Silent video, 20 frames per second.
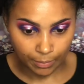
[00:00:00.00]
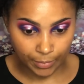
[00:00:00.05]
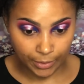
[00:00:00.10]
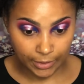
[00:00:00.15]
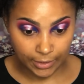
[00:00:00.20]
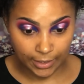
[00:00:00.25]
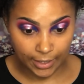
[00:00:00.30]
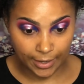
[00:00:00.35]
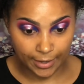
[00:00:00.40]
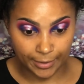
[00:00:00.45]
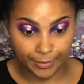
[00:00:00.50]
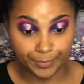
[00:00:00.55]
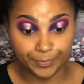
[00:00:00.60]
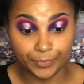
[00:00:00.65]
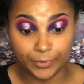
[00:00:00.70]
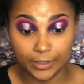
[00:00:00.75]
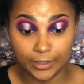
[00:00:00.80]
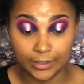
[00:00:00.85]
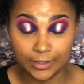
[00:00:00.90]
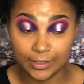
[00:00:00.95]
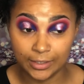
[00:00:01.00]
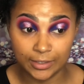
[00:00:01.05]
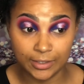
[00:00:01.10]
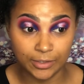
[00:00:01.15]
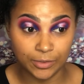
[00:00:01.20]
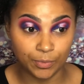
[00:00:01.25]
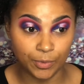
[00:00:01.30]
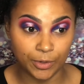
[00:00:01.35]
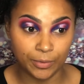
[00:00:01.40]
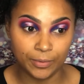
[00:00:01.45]
But yeah, this
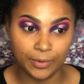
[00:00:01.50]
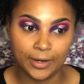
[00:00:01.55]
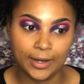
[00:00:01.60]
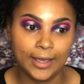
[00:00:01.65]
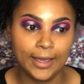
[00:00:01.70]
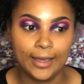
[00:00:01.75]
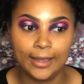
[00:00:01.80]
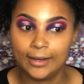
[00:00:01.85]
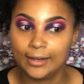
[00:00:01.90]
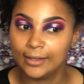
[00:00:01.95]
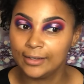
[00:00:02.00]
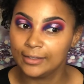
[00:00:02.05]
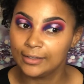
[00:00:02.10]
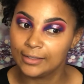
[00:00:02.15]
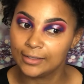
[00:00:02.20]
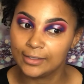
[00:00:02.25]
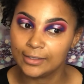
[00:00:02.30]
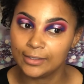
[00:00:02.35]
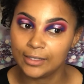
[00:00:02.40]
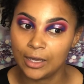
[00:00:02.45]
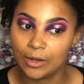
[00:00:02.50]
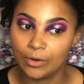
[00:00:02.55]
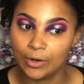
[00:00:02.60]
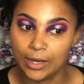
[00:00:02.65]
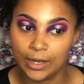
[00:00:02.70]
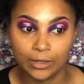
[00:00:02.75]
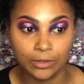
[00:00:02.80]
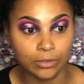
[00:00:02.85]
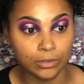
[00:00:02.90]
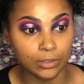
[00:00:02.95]
is where we're at, and this is how the
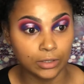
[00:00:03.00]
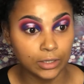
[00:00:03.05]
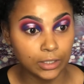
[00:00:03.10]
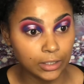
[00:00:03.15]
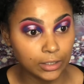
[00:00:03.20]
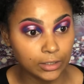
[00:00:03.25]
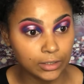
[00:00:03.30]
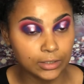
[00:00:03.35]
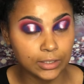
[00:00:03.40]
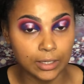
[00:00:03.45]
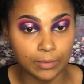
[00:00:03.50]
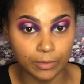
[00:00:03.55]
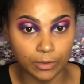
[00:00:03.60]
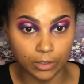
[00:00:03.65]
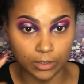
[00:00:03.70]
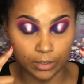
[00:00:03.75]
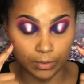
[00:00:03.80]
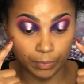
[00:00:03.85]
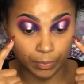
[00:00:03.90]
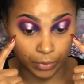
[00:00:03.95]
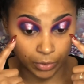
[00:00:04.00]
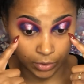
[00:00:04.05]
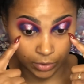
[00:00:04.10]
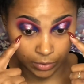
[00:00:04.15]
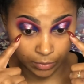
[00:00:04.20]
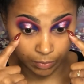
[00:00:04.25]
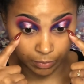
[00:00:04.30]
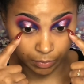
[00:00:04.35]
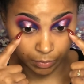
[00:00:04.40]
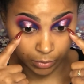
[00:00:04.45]
eye look looks. I'm gonna
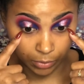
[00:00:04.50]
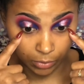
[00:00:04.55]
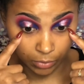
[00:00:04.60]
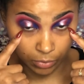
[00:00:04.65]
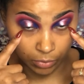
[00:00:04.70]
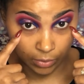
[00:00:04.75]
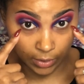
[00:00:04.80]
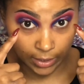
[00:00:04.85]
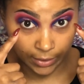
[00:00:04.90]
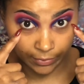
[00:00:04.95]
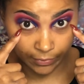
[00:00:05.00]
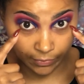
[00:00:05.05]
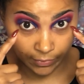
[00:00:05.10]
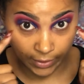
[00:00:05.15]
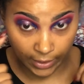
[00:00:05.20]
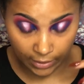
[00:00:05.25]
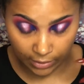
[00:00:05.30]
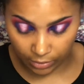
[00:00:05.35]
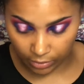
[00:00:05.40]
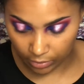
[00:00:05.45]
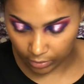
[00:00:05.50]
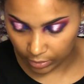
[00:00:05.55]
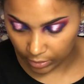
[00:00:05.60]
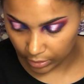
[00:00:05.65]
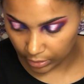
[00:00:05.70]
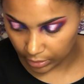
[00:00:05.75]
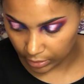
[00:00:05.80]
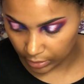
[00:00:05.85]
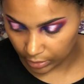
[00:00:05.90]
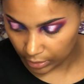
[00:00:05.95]
put blue and red on
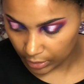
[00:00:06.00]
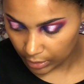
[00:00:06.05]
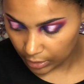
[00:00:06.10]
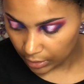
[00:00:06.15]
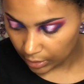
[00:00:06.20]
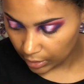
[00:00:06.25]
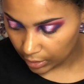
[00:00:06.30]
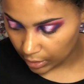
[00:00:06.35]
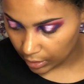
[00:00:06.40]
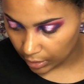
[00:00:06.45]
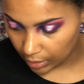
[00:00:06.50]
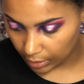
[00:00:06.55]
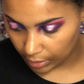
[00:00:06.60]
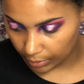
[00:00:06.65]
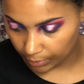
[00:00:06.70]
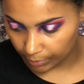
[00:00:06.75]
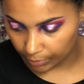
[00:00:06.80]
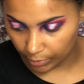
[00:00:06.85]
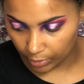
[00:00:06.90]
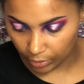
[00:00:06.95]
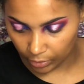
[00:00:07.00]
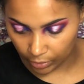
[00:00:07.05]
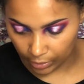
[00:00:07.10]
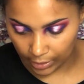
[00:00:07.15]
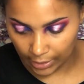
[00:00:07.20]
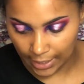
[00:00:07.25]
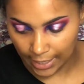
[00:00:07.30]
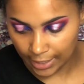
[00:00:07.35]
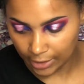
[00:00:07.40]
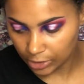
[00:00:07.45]
the lower
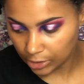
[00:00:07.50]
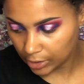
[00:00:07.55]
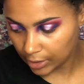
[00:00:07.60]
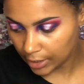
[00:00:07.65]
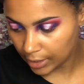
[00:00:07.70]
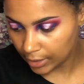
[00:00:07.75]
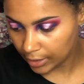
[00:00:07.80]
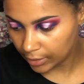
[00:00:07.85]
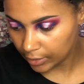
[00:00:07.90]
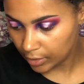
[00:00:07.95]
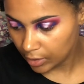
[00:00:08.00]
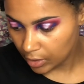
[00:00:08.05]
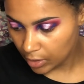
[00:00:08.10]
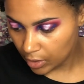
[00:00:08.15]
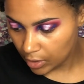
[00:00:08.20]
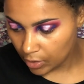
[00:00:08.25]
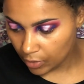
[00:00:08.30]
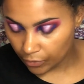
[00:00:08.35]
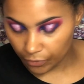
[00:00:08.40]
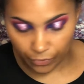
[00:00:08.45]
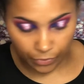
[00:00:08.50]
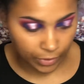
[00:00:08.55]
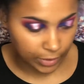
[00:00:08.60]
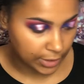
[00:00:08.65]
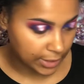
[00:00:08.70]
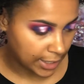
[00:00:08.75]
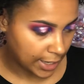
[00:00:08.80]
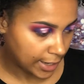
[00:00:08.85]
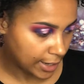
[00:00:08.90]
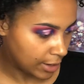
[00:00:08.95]
lash line. For
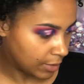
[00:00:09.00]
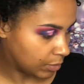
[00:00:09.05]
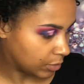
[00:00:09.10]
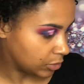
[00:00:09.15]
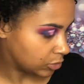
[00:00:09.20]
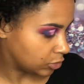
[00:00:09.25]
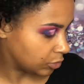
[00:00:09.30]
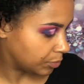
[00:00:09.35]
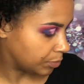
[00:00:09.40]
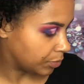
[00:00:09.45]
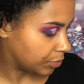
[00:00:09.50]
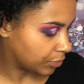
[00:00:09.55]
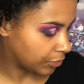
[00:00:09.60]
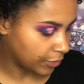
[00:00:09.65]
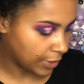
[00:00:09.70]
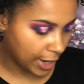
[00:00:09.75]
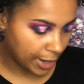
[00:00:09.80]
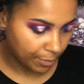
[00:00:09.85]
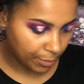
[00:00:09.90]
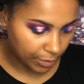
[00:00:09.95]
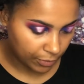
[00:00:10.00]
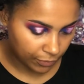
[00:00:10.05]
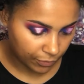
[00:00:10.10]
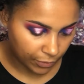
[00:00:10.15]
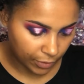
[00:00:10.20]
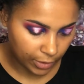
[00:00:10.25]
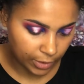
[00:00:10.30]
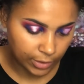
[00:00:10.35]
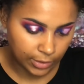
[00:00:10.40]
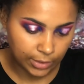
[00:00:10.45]
that, I want to prime it
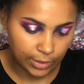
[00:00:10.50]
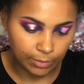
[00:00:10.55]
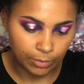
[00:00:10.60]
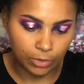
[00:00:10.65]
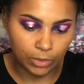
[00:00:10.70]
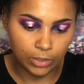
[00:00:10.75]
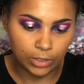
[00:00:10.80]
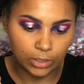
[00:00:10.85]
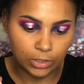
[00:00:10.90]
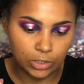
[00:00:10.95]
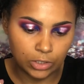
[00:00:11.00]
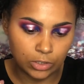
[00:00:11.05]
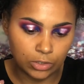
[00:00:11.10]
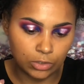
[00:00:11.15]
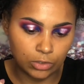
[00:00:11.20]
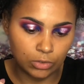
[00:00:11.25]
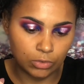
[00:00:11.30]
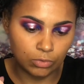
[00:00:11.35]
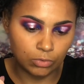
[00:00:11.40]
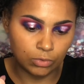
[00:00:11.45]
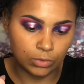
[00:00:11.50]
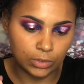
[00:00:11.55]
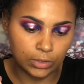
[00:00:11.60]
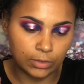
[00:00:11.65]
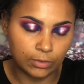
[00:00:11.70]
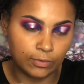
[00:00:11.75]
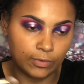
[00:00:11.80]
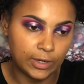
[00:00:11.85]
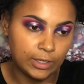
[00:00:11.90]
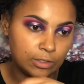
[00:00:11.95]
first. I'm gonna just use
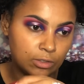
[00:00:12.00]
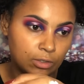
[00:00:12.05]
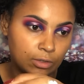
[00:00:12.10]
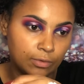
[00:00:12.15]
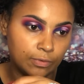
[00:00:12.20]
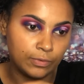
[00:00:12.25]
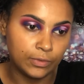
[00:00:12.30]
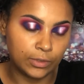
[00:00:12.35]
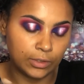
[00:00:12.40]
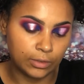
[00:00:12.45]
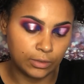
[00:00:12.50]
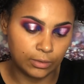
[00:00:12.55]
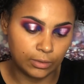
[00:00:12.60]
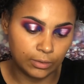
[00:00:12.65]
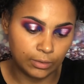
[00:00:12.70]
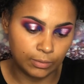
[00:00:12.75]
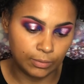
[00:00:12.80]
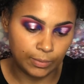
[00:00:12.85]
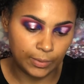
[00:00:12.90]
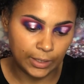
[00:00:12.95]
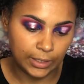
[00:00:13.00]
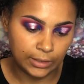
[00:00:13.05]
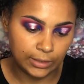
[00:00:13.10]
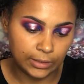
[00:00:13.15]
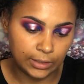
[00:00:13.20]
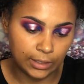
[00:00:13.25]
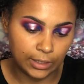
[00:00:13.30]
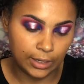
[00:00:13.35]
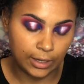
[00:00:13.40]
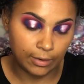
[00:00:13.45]
the rest of the base
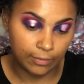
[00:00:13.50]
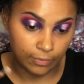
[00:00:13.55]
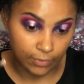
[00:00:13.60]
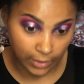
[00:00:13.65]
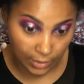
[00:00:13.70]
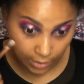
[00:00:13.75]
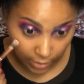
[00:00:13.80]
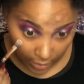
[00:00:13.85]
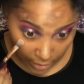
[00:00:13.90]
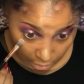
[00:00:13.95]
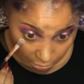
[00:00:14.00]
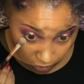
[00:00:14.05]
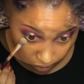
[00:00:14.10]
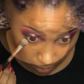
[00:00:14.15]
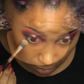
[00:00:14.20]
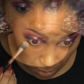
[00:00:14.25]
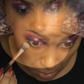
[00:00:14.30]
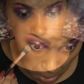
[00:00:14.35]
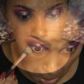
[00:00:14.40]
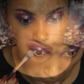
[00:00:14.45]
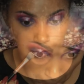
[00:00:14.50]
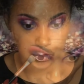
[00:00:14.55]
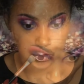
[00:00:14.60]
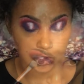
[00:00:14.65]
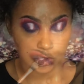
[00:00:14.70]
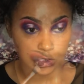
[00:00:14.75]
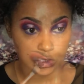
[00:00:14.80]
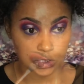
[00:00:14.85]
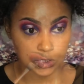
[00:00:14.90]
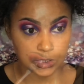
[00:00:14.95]
that I have right here.
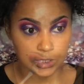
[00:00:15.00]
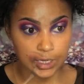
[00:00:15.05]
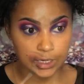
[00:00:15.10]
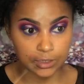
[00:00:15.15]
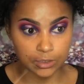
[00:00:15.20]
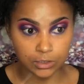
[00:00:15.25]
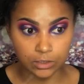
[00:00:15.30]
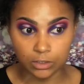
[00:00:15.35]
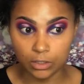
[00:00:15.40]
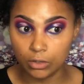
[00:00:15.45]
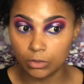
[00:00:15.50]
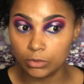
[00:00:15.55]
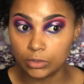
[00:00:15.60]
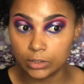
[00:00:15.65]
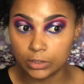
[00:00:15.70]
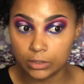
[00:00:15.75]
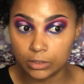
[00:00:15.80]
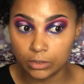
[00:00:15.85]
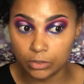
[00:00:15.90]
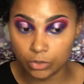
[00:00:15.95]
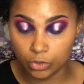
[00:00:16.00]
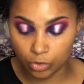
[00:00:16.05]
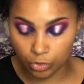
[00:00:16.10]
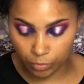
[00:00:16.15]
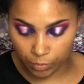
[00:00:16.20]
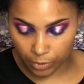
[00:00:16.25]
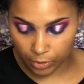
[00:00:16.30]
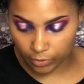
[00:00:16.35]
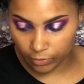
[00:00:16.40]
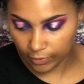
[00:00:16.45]
Just like so. This looks
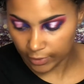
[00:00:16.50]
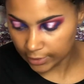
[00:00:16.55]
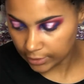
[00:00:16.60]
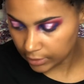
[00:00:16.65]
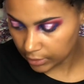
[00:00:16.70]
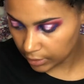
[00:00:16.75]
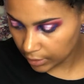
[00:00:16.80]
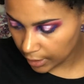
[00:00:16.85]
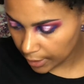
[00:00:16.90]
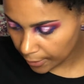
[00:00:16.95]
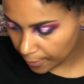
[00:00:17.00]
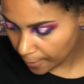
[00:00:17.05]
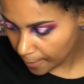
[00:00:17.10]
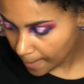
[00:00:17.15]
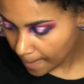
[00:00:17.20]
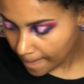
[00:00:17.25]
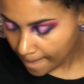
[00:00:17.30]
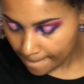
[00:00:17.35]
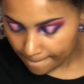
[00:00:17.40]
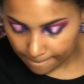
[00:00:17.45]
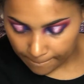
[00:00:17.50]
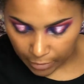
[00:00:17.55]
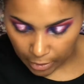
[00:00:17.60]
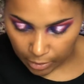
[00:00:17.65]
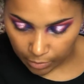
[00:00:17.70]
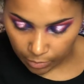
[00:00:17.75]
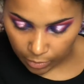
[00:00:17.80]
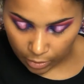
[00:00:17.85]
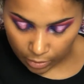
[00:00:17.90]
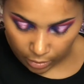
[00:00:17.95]
super crazy now, but
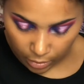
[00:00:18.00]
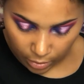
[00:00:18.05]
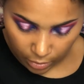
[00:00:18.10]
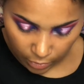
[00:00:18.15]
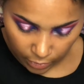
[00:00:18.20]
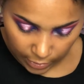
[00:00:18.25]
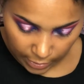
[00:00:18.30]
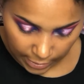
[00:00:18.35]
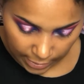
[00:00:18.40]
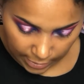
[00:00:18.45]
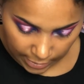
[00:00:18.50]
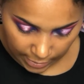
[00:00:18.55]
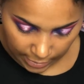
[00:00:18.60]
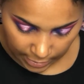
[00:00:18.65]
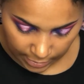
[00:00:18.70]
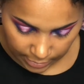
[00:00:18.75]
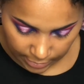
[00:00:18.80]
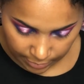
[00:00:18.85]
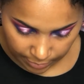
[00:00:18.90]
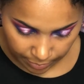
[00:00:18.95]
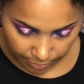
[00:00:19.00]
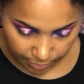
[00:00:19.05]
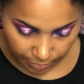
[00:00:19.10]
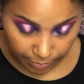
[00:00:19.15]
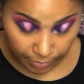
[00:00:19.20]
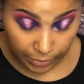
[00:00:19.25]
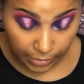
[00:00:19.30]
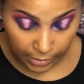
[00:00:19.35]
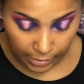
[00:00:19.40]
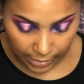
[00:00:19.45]
I'm gonna go ahead and
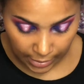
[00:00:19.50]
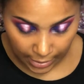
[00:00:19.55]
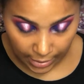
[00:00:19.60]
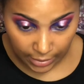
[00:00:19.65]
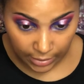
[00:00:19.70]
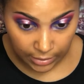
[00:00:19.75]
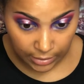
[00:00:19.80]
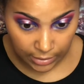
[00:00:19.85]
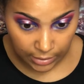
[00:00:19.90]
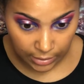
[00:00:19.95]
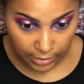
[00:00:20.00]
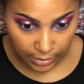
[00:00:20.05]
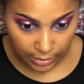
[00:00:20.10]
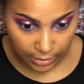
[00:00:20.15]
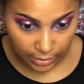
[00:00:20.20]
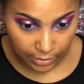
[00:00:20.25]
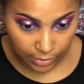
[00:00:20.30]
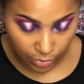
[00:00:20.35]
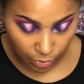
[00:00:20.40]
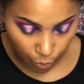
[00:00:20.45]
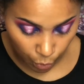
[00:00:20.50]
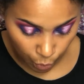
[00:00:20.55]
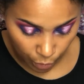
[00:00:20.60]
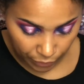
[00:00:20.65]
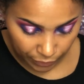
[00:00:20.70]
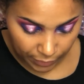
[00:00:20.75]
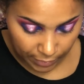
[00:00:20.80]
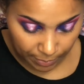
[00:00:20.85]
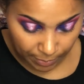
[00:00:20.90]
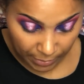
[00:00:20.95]
blend it
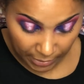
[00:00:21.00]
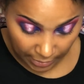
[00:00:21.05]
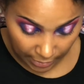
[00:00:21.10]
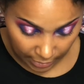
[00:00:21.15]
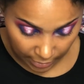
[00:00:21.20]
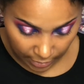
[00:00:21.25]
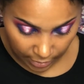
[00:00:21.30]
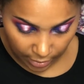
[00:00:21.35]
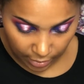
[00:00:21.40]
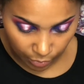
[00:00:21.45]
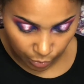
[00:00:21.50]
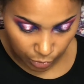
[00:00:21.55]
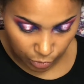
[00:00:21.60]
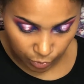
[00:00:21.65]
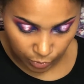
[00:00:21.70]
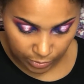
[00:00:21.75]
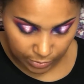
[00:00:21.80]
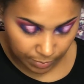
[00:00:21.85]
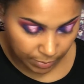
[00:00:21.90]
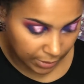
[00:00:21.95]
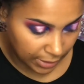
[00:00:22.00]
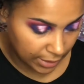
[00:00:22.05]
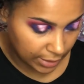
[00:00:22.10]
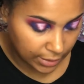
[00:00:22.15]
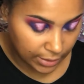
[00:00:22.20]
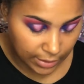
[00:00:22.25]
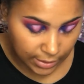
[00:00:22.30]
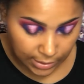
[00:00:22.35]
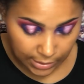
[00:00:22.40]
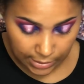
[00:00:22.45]
with the pink, which was
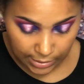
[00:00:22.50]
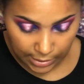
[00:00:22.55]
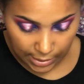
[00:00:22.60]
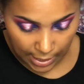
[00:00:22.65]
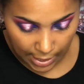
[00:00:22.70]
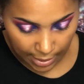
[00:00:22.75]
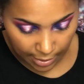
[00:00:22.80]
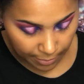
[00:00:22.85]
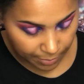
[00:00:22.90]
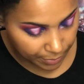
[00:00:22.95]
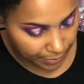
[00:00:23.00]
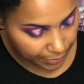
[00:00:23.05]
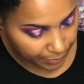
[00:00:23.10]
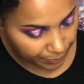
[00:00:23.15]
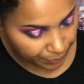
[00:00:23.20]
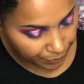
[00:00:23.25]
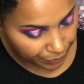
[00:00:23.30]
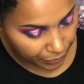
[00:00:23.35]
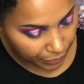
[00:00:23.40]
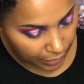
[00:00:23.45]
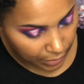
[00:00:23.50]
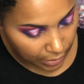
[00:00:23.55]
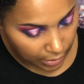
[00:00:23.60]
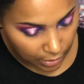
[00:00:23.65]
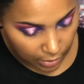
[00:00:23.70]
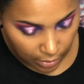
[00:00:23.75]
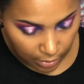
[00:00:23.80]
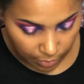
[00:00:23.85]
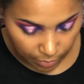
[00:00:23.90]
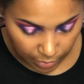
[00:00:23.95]
Blend and Snap,
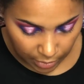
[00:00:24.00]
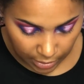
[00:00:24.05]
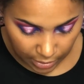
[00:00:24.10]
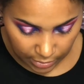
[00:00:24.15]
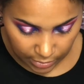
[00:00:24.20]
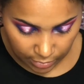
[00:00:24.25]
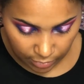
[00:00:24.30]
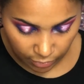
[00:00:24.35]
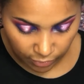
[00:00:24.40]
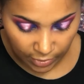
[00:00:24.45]
because the